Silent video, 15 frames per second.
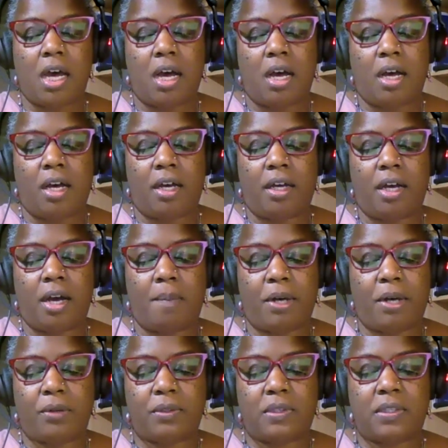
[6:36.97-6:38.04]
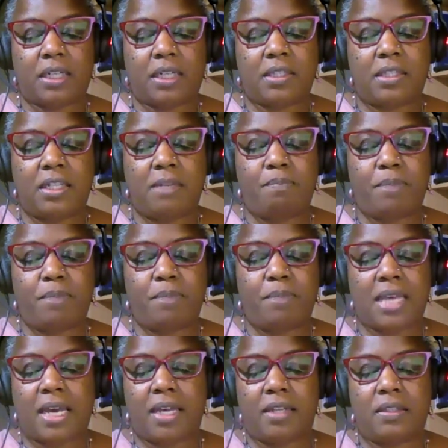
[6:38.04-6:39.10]
about
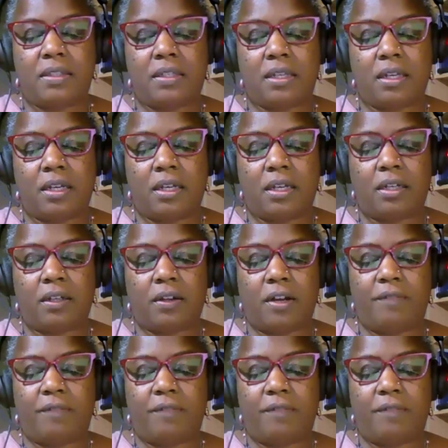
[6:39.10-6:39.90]
16%